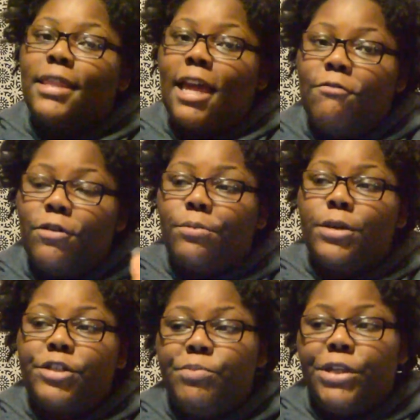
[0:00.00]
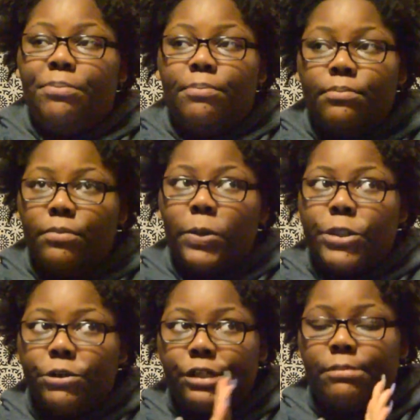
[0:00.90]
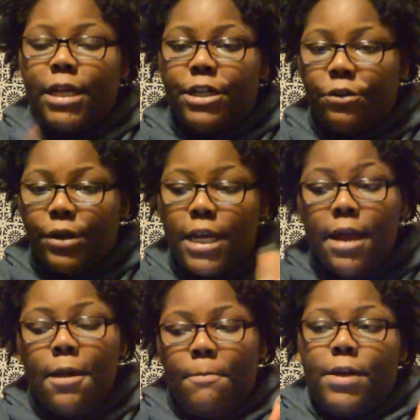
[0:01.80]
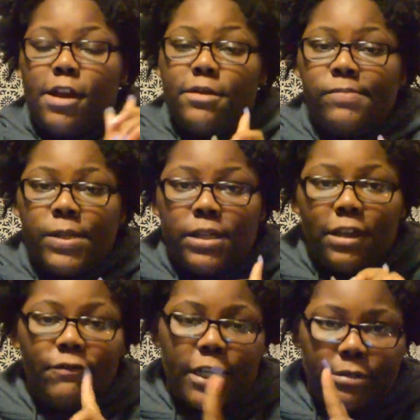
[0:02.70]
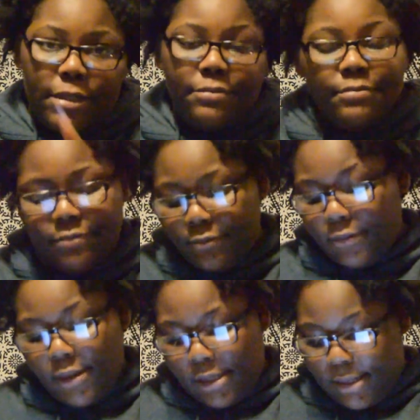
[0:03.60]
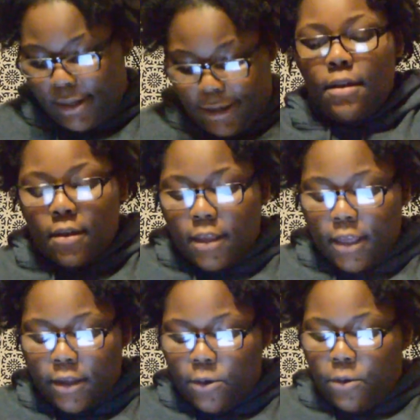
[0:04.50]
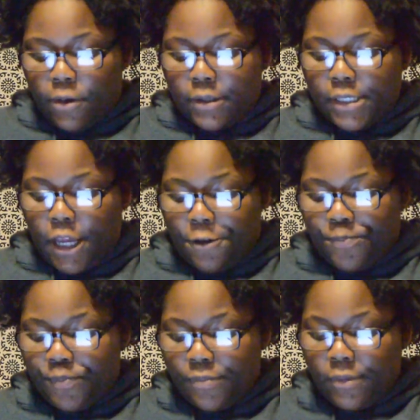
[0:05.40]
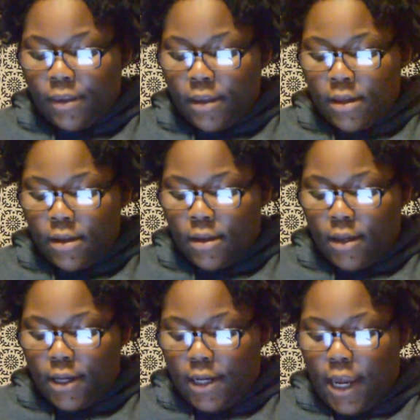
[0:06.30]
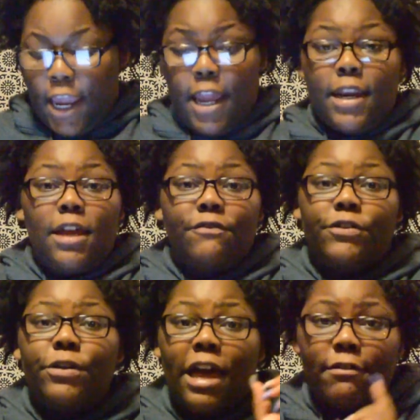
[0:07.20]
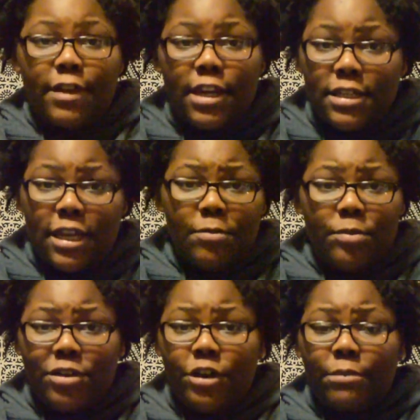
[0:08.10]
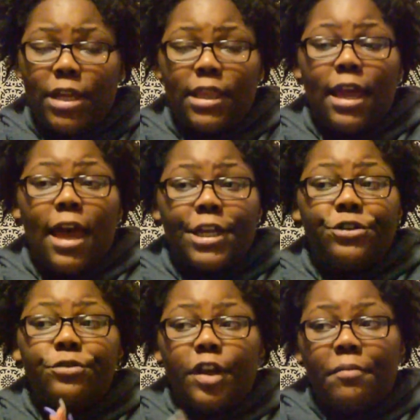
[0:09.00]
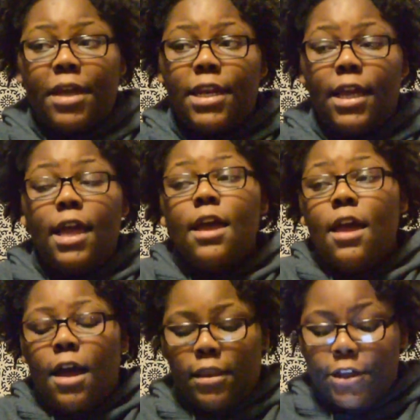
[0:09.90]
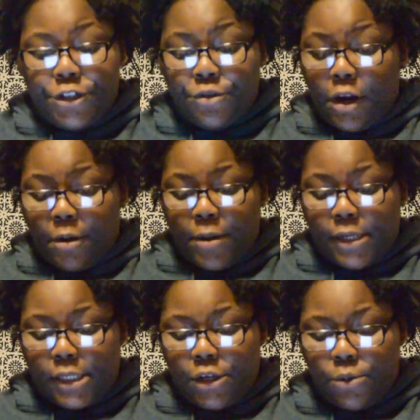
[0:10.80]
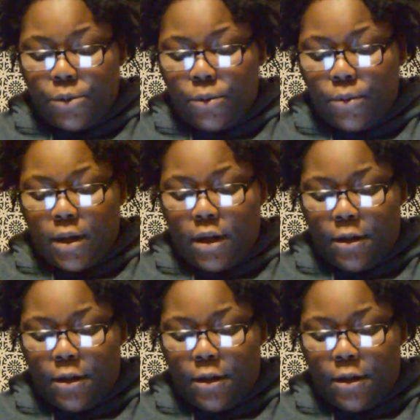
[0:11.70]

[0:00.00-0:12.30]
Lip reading: that will push me more towards my degree, but I am still a freshman. So yeah, cool. So, and if you have any type of program like that, I do recommend it, unless you are a person who